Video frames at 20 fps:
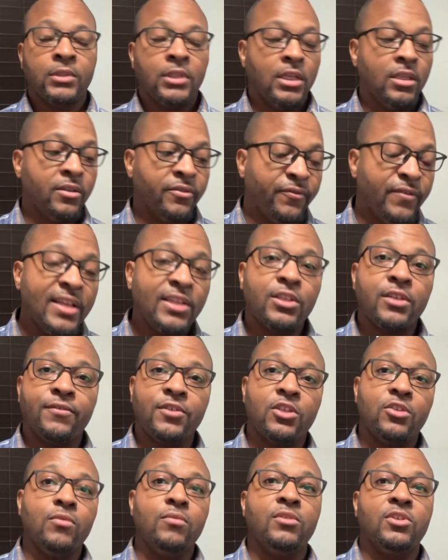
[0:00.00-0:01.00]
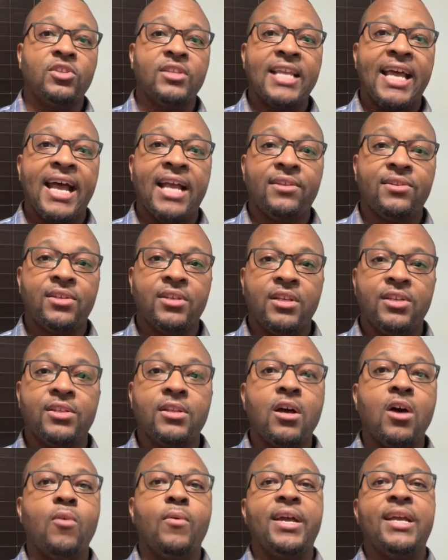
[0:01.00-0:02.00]
In defensive student stats, it's
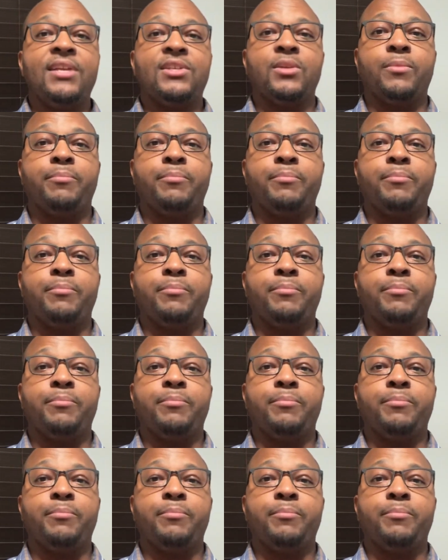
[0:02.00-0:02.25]
not always